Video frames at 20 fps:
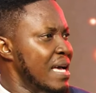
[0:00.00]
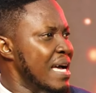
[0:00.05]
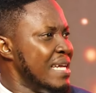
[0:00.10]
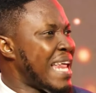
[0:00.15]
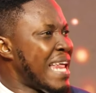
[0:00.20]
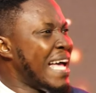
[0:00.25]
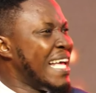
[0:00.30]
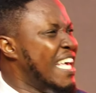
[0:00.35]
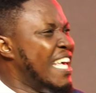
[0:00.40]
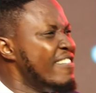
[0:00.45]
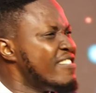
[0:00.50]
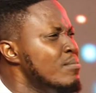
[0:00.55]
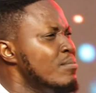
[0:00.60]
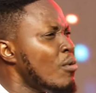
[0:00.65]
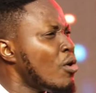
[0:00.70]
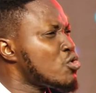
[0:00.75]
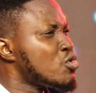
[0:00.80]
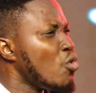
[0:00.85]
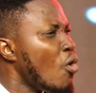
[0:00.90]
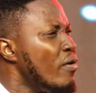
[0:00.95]
gives him
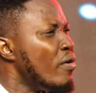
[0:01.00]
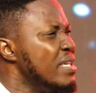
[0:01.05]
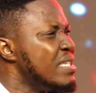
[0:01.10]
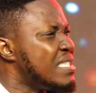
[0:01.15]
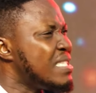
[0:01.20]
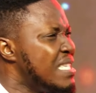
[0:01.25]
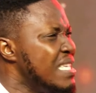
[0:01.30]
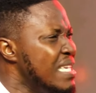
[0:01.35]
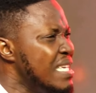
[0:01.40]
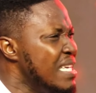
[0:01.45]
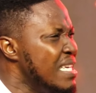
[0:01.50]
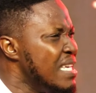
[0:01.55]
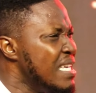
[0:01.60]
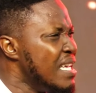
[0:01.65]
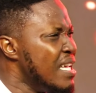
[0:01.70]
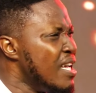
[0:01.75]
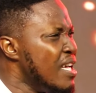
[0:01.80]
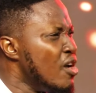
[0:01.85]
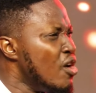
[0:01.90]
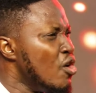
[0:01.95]
authority
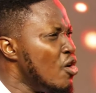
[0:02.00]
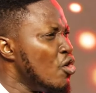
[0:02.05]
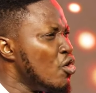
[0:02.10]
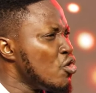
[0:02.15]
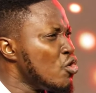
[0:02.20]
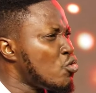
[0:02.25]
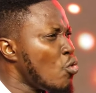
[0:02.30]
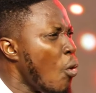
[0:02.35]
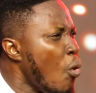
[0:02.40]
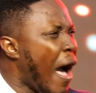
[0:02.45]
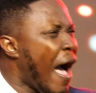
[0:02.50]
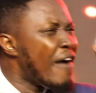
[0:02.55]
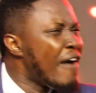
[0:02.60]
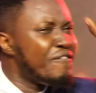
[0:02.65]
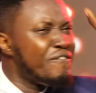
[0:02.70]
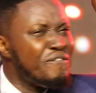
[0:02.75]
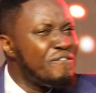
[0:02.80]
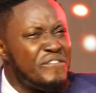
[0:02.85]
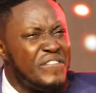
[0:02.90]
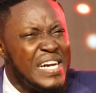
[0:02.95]
to
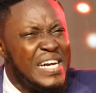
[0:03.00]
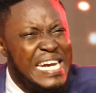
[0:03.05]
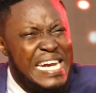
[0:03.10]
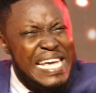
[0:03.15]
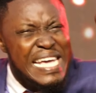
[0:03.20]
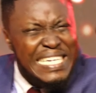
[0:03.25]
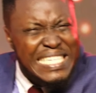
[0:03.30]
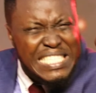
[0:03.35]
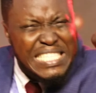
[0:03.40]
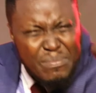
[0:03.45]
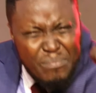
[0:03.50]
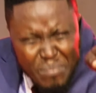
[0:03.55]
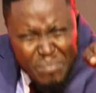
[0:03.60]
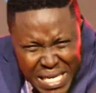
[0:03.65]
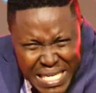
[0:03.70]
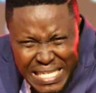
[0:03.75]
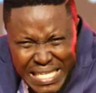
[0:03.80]
afflict me